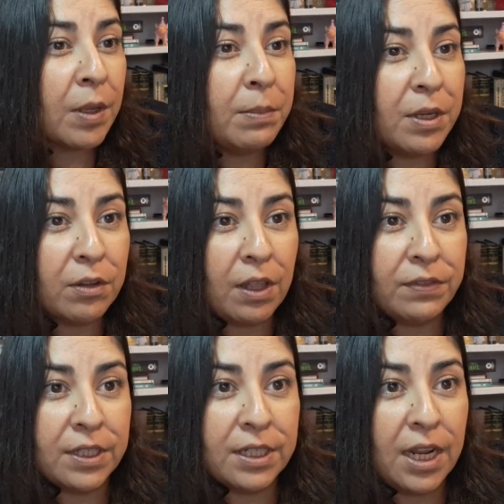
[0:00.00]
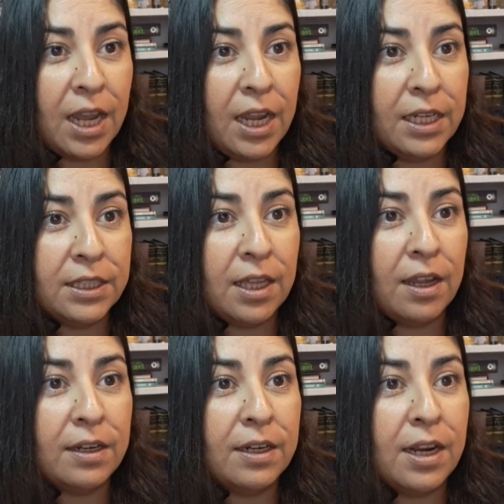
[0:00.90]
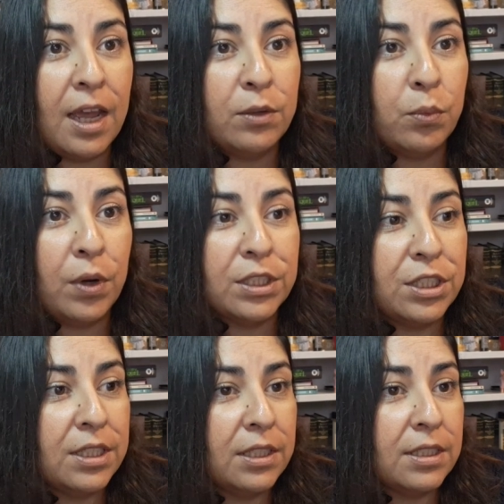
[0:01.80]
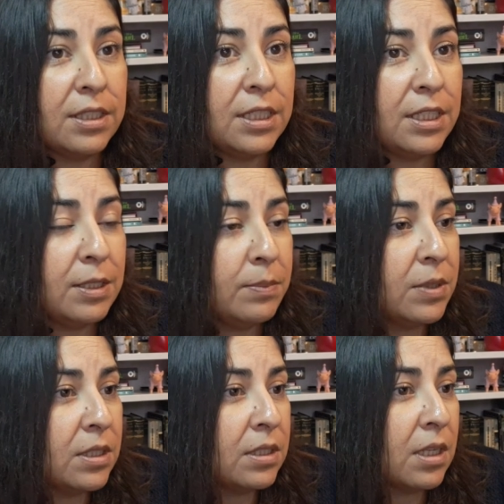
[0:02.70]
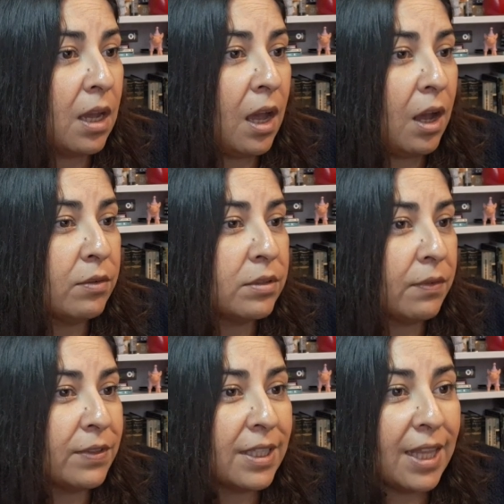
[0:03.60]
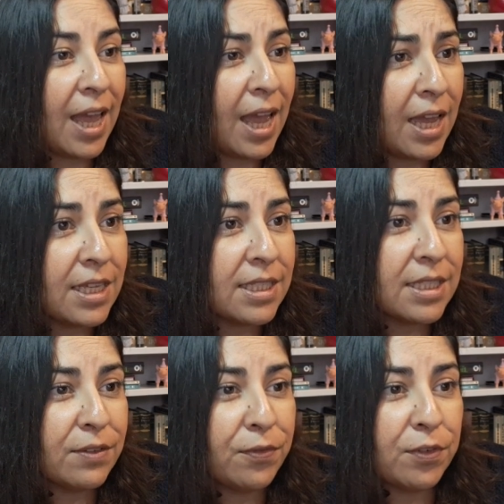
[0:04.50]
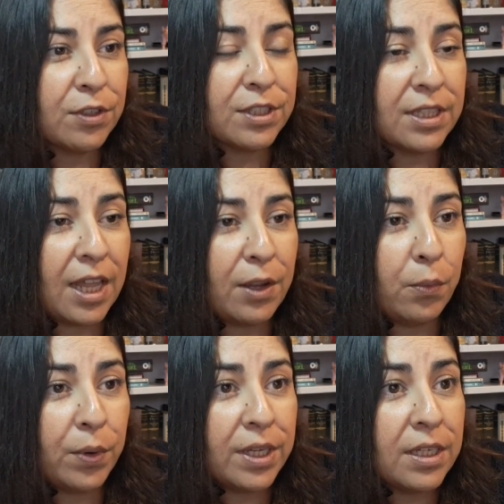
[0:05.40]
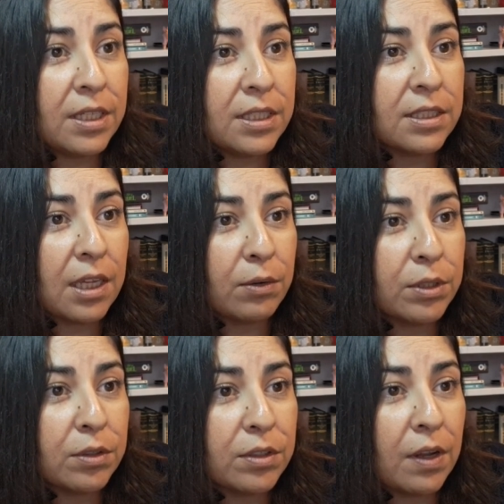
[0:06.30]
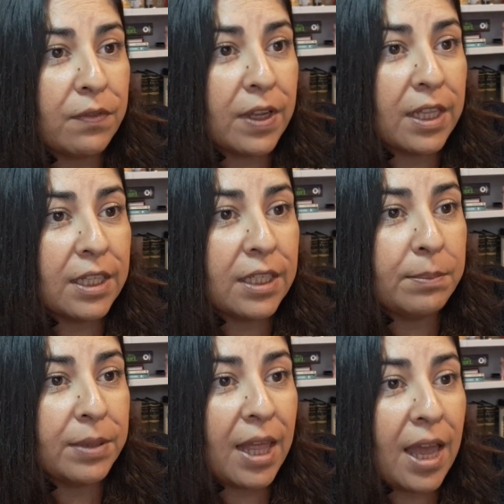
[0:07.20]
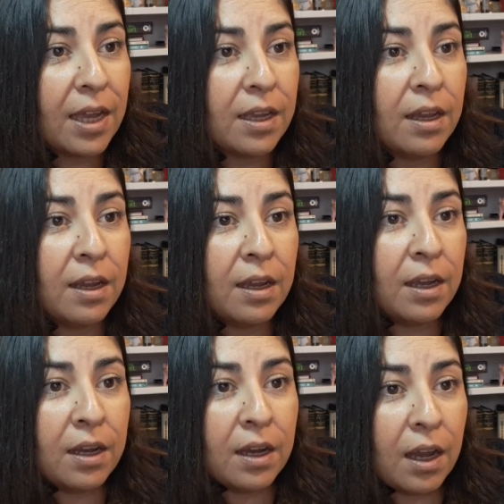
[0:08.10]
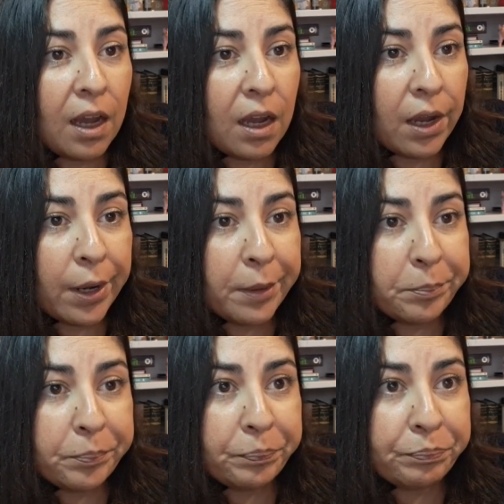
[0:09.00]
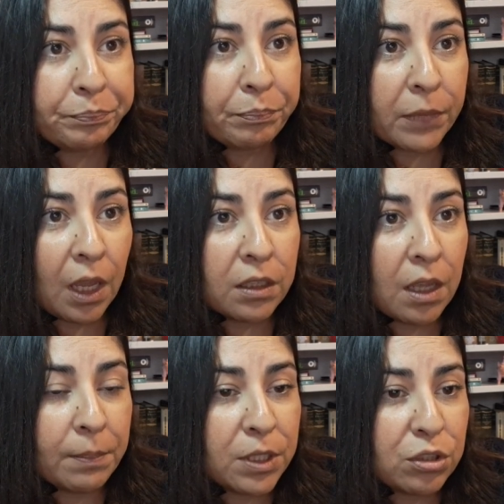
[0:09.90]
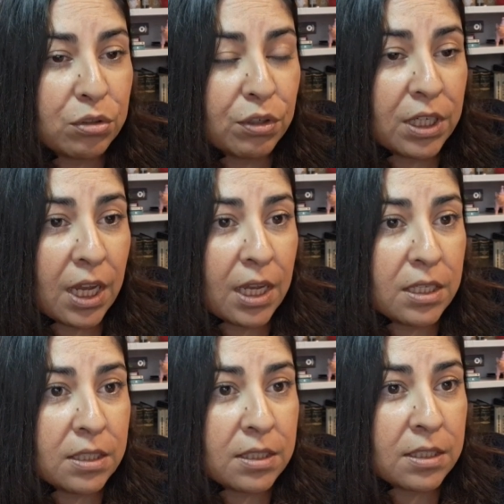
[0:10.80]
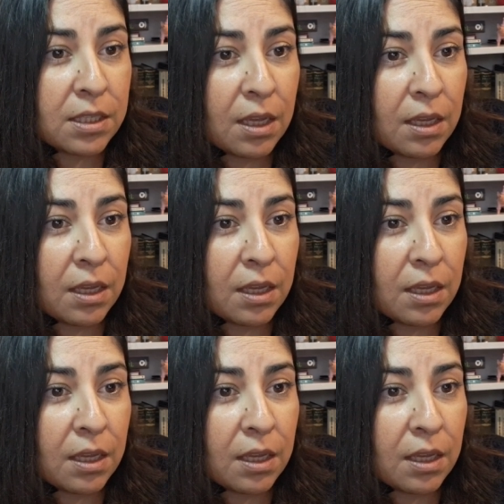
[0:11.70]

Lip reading: Middle of the Night, Not What She Seems, House of Glass, First Light Wins, The Return of Ellie Black, The Mystery Guest,